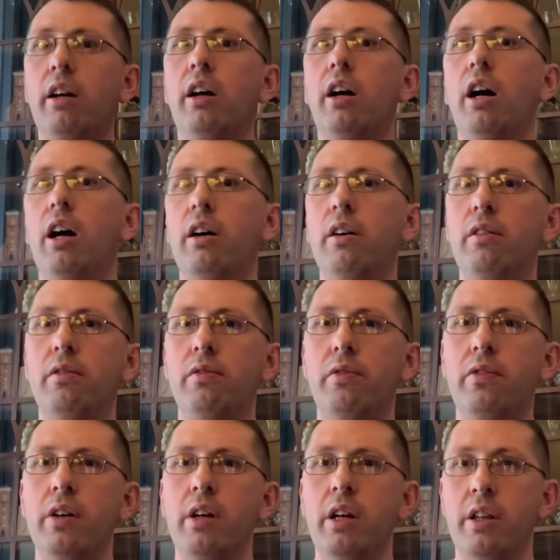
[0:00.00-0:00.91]

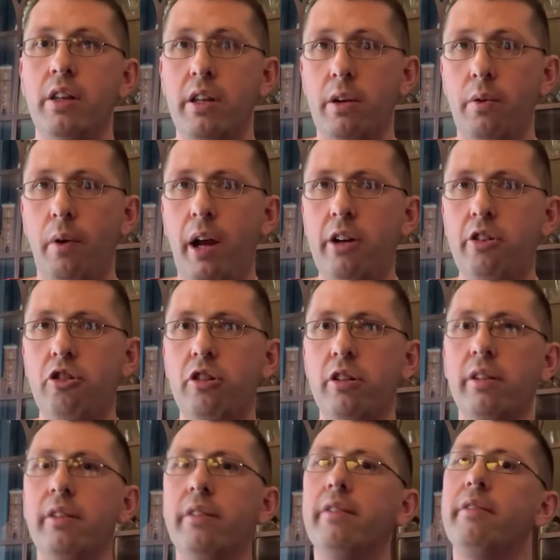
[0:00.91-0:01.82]
of the
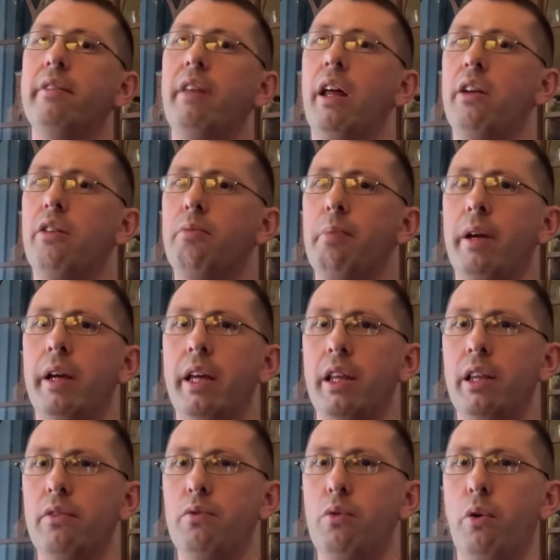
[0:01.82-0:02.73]
erection that is
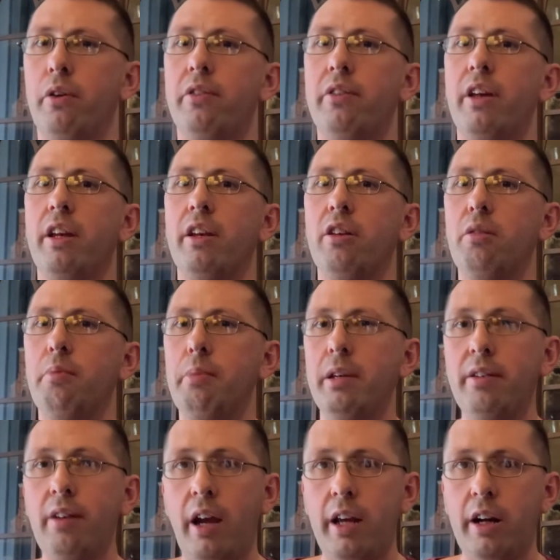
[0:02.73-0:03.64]
making the foreskin to be
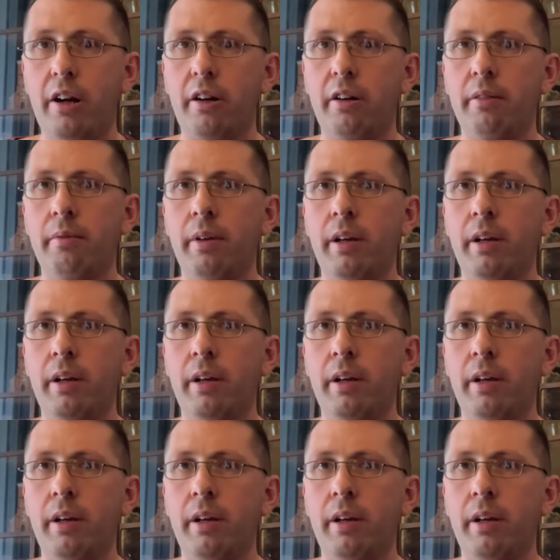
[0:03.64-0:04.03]
tighter.